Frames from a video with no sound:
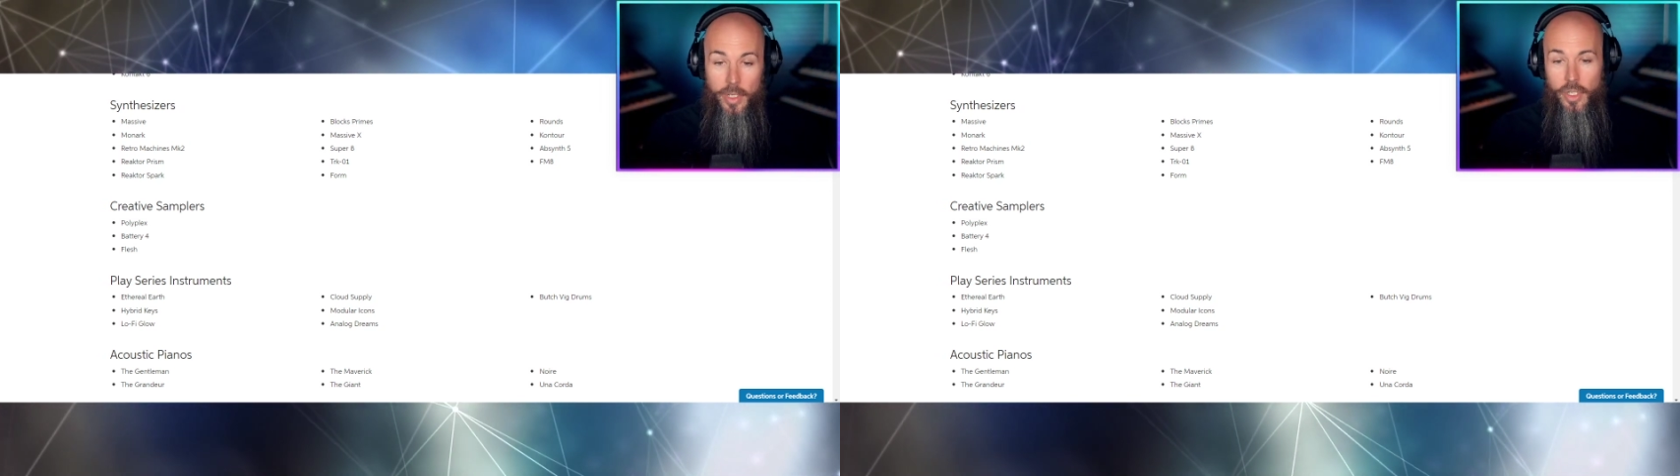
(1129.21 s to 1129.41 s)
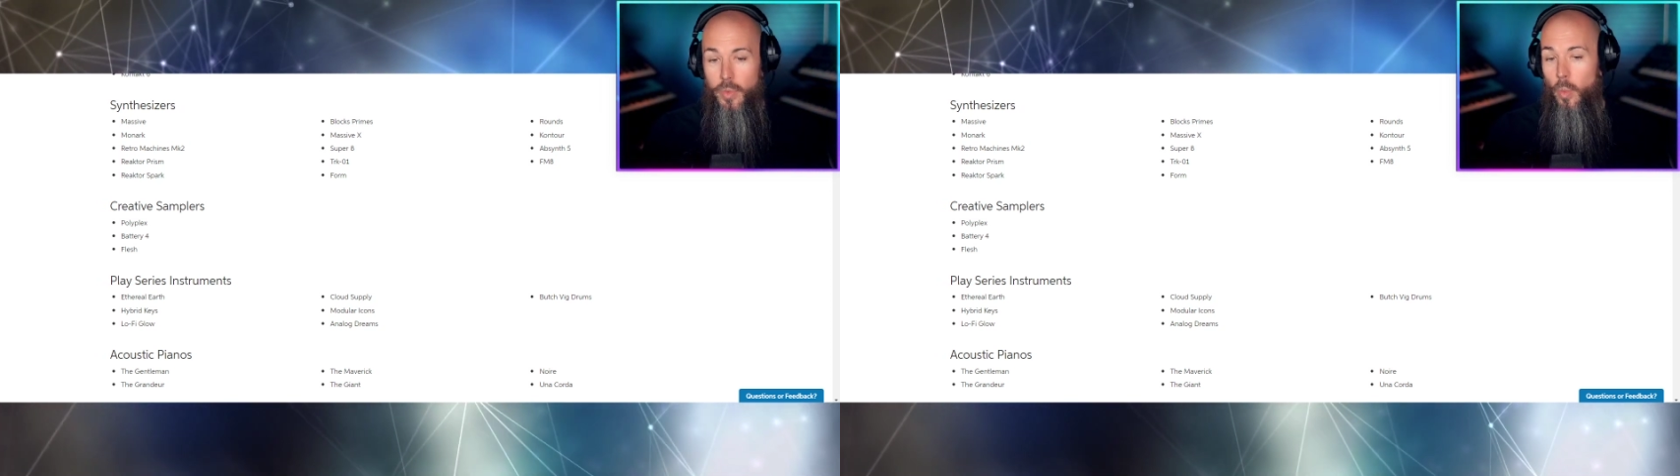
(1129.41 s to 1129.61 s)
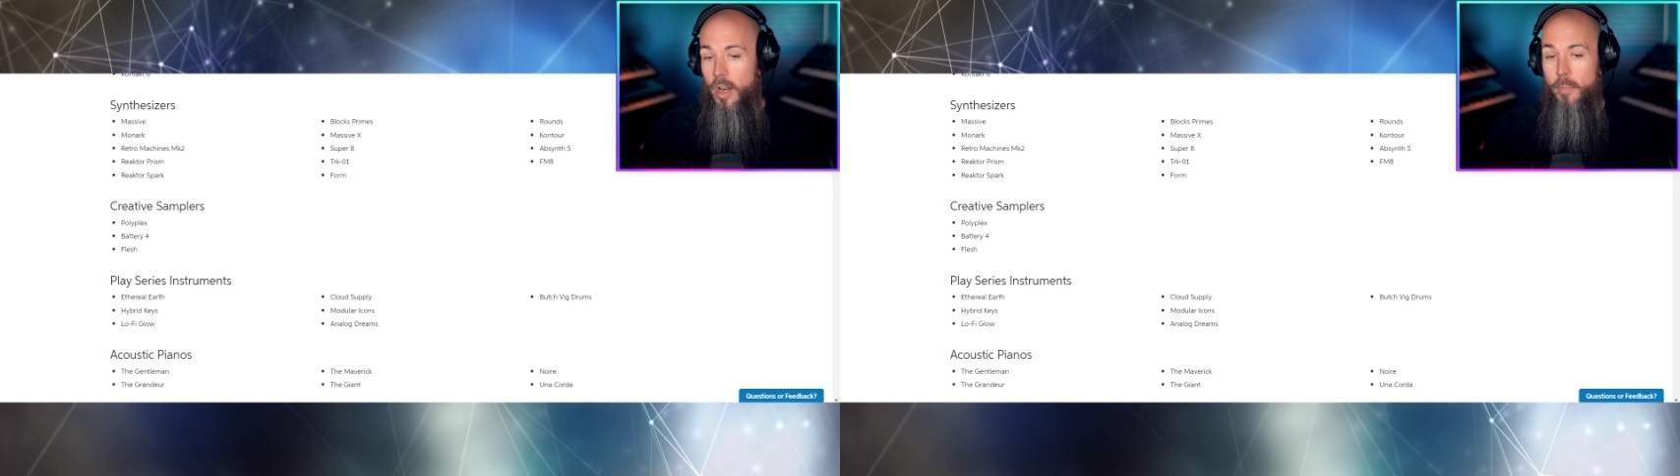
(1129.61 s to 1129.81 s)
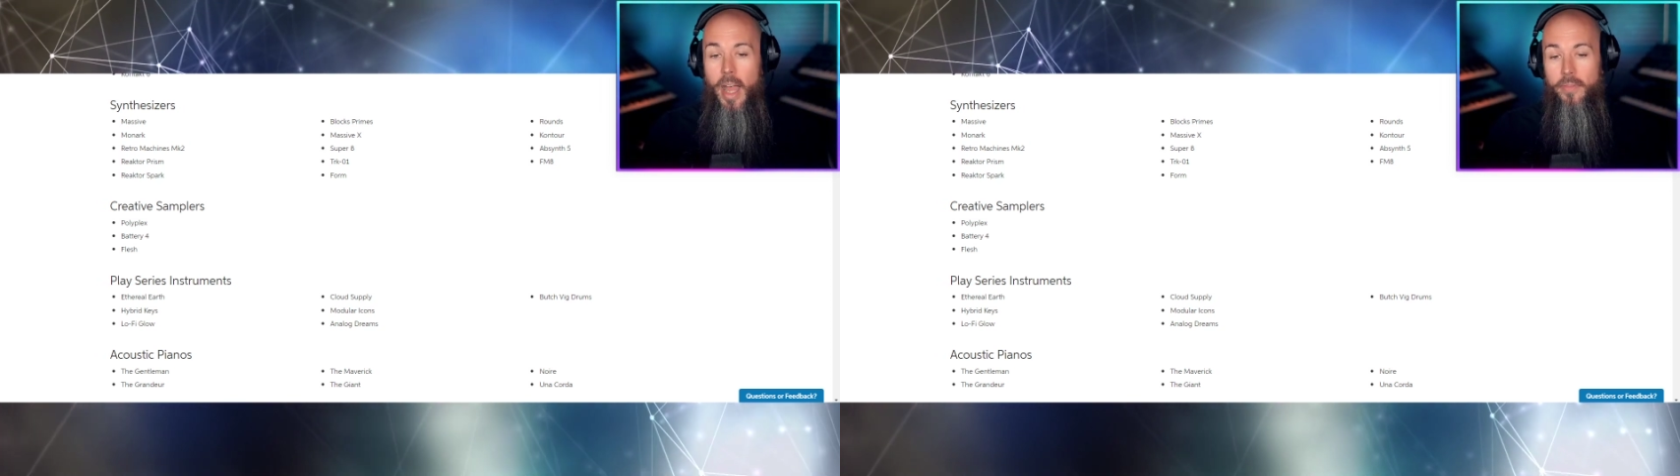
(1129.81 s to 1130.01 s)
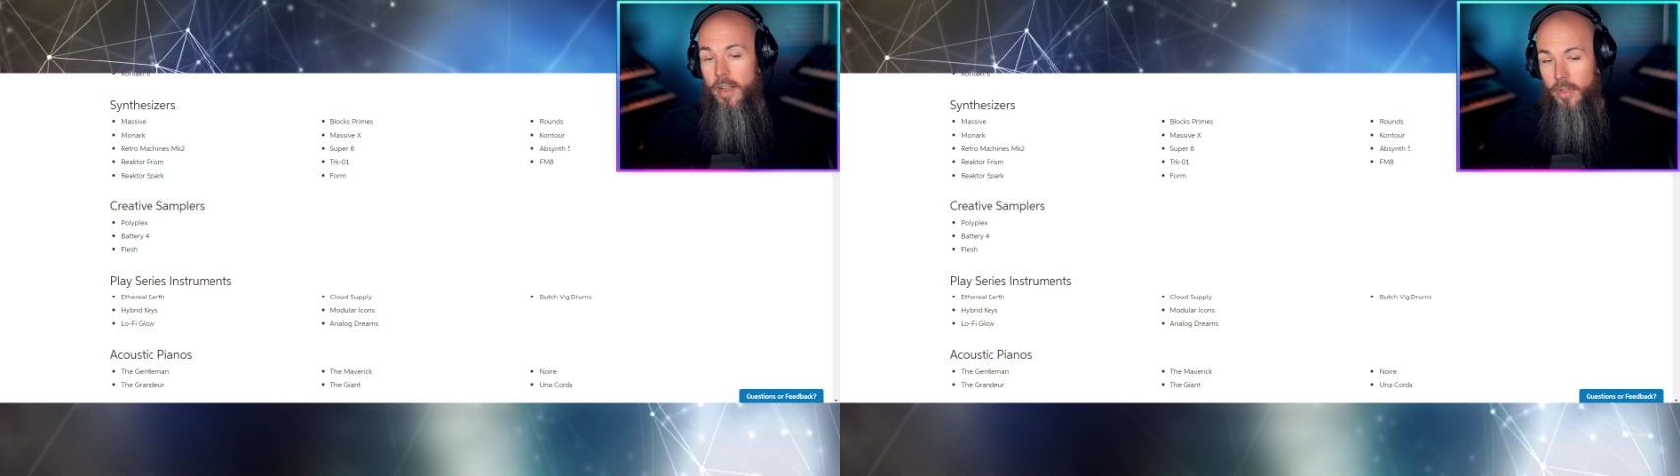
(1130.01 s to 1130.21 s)
which is one of
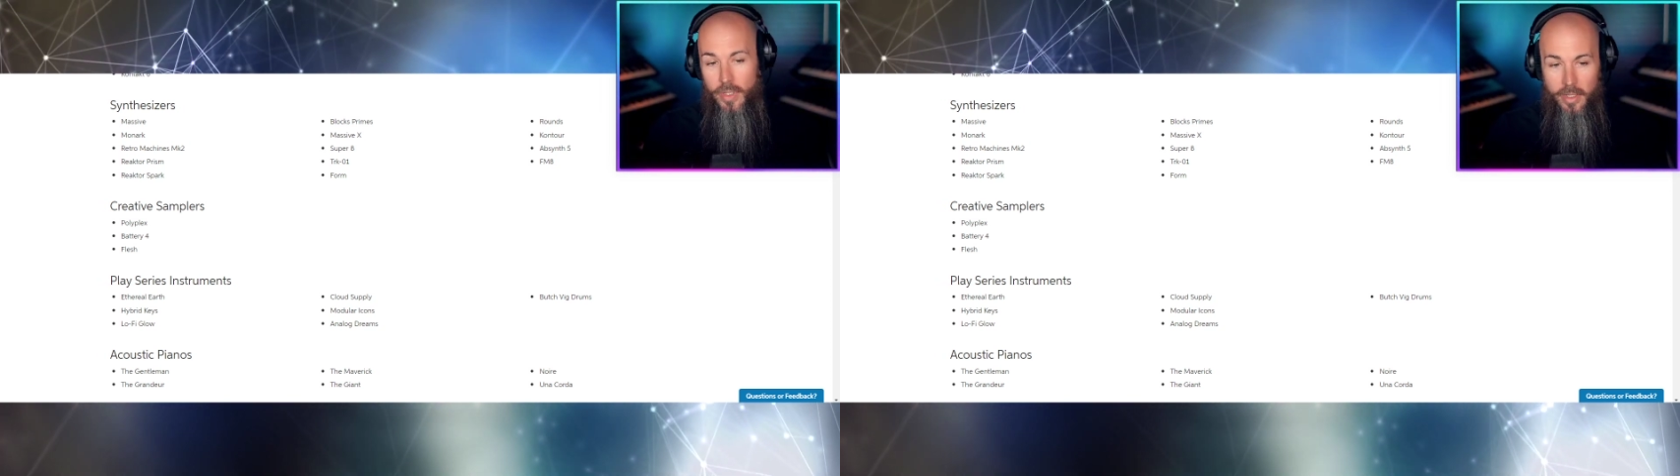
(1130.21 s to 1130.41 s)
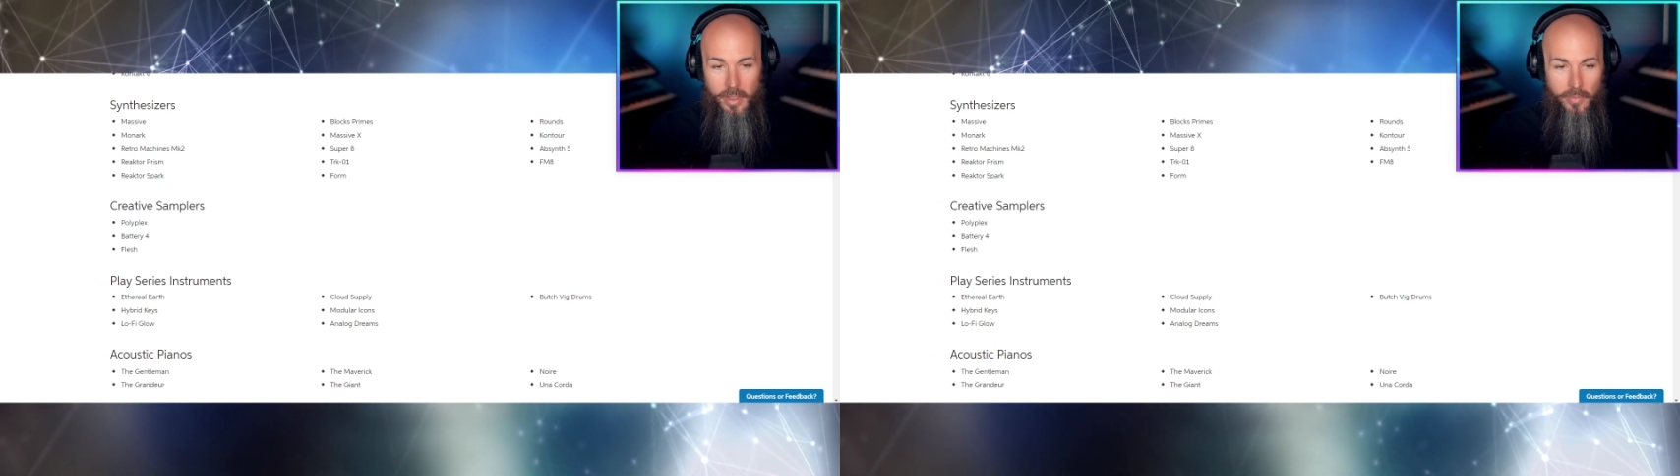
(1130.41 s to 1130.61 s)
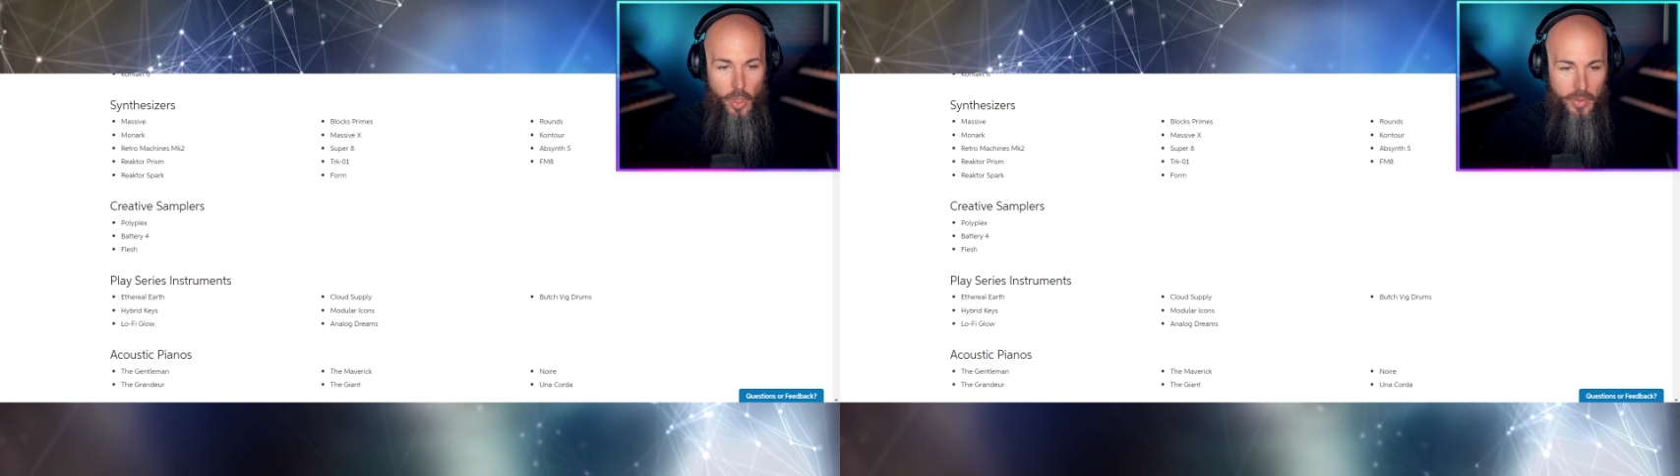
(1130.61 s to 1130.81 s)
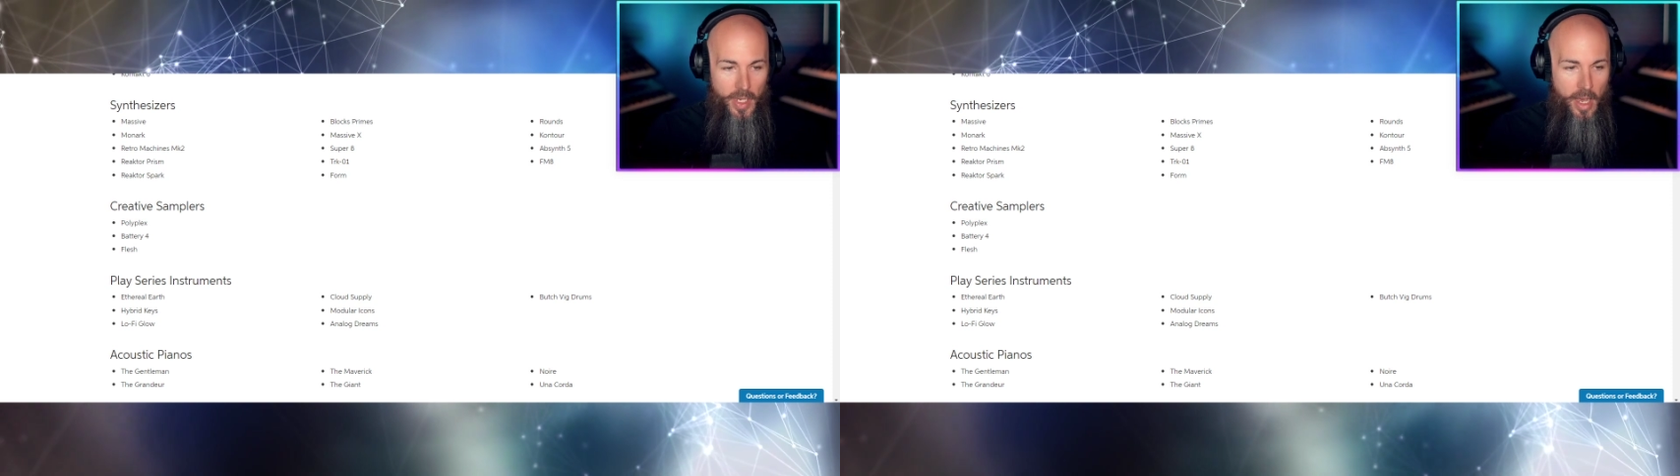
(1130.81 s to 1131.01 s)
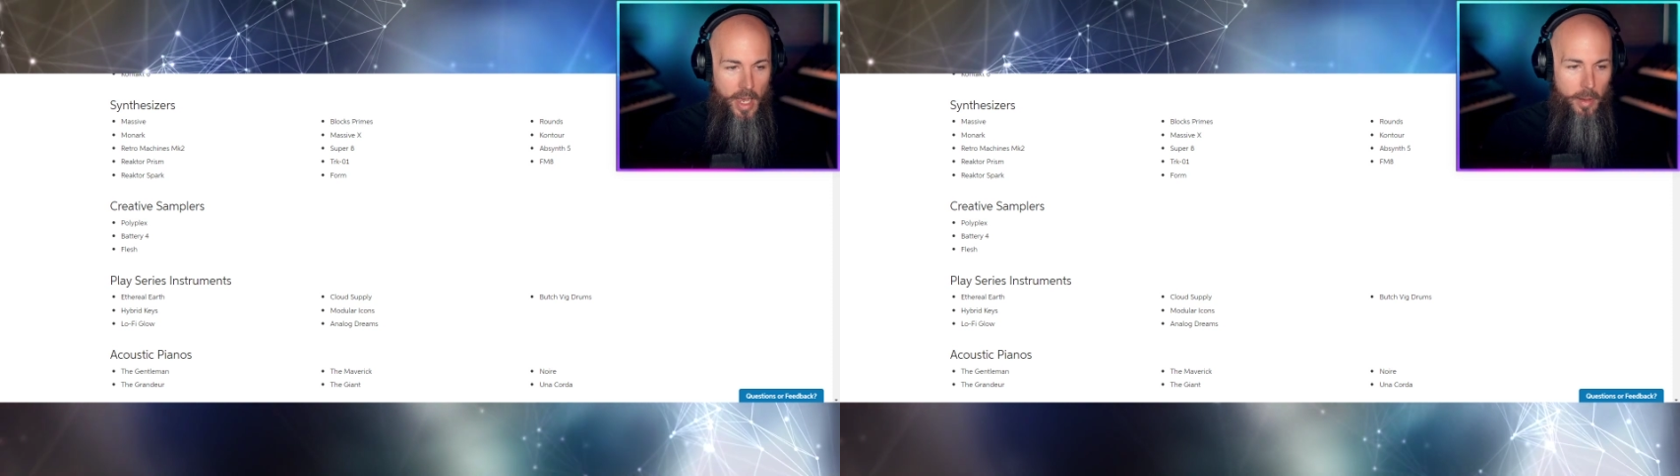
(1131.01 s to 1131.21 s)
my favorite synths of all
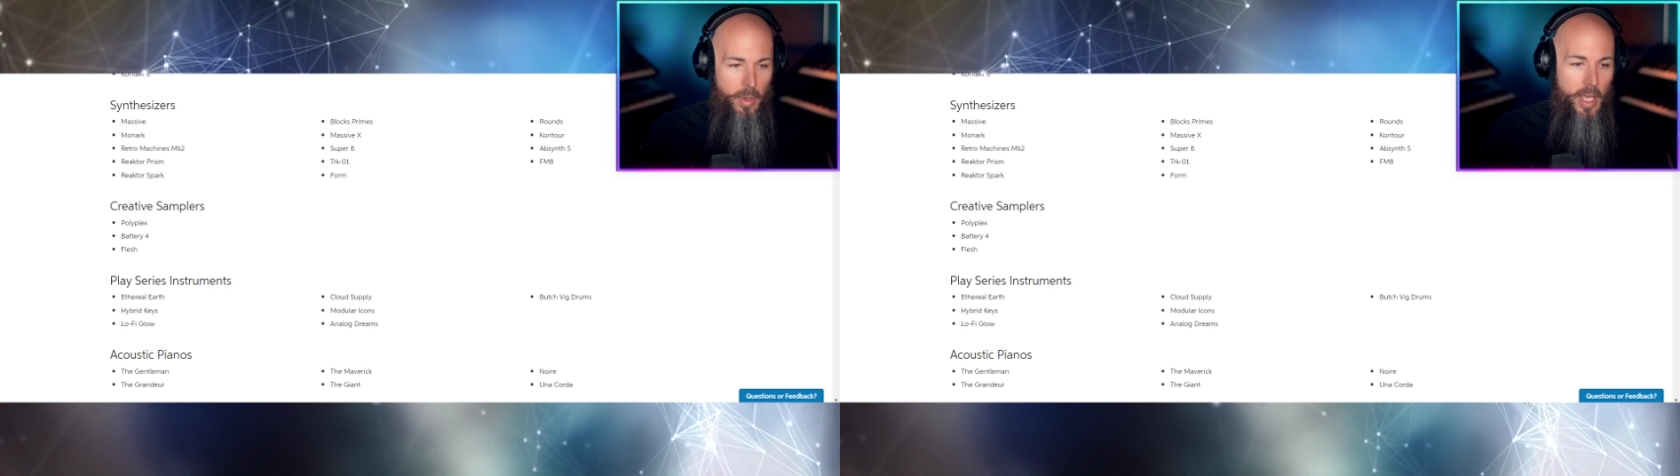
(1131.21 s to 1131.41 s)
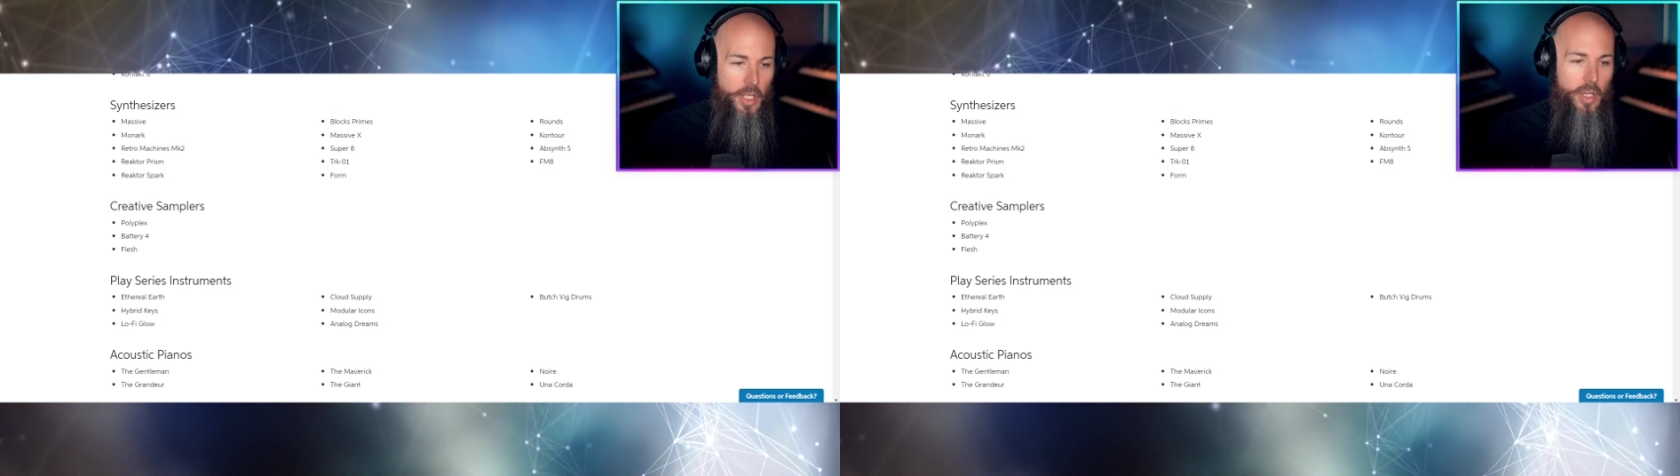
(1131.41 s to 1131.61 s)
time.